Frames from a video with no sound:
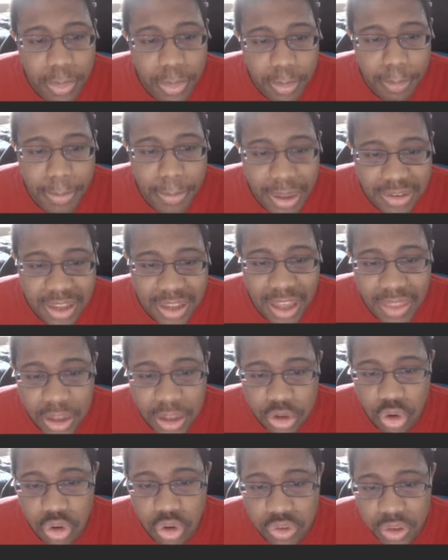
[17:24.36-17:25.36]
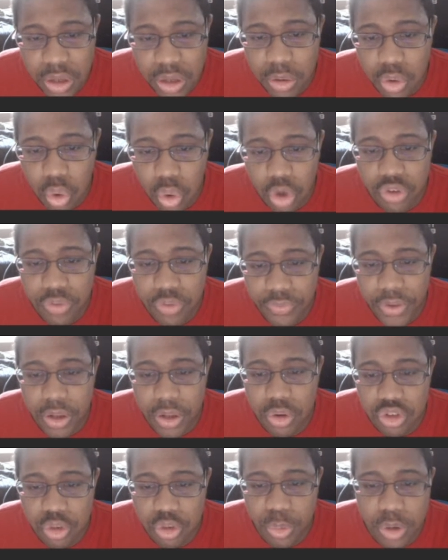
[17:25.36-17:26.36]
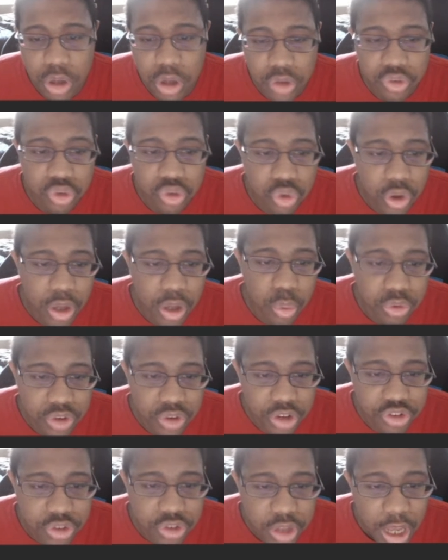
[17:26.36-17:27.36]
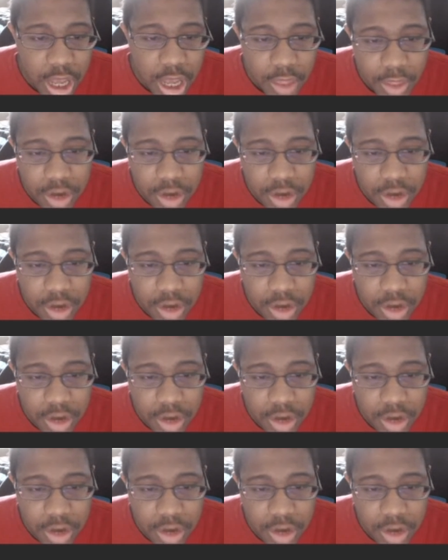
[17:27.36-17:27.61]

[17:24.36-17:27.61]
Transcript: maintain that two consecutive quarters of failure GDP constitute a recession,